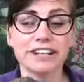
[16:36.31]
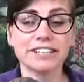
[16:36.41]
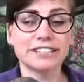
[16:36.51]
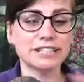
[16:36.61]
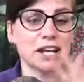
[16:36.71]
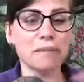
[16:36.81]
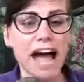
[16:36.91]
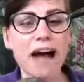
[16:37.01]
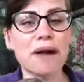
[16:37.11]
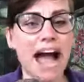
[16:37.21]
So it's all about
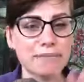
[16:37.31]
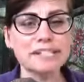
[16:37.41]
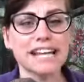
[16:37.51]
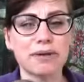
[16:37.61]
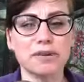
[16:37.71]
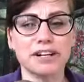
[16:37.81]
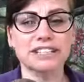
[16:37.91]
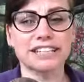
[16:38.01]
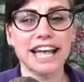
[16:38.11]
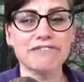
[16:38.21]
how a habitat works
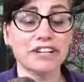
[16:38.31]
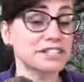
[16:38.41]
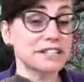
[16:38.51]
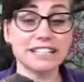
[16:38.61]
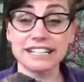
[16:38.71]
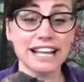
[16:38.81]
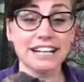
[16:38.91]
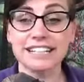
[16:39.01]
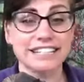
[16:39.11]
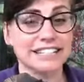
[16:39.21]
together. So it's
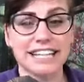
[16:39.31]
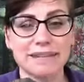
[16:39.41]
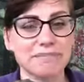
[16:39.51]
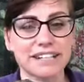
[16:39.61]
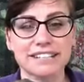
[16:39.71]
exactly the same.